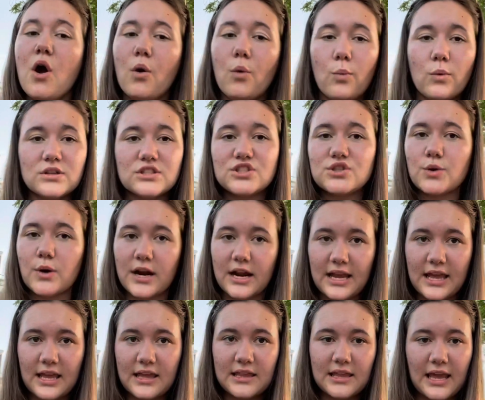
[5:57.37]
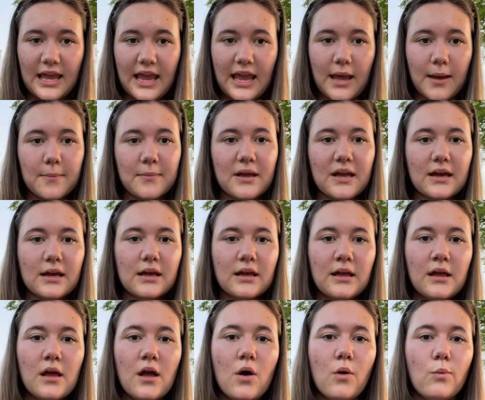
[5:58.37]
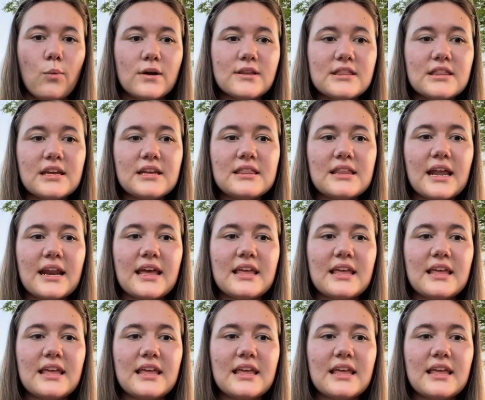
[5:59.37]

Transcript: once you are in the hammock. One thing that I